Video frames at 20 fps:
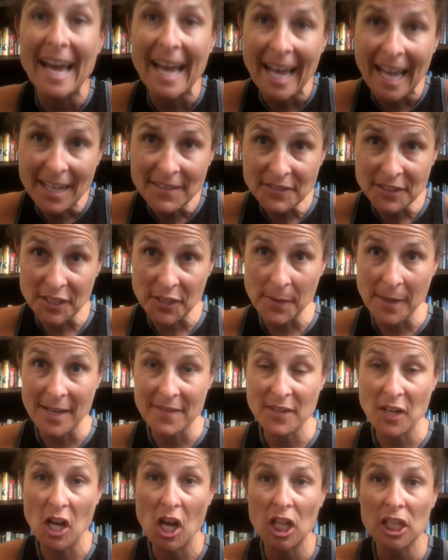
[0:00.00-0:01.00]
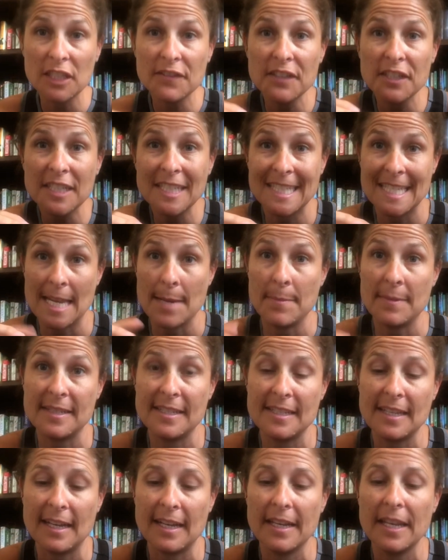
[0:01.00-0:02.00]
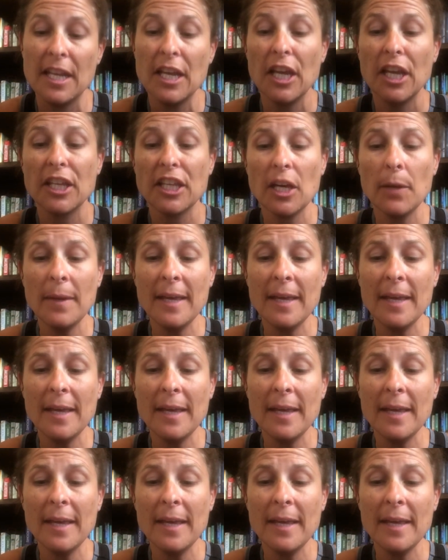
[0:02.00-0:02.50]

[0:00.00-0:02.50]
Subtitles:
After you have all of your seams done, go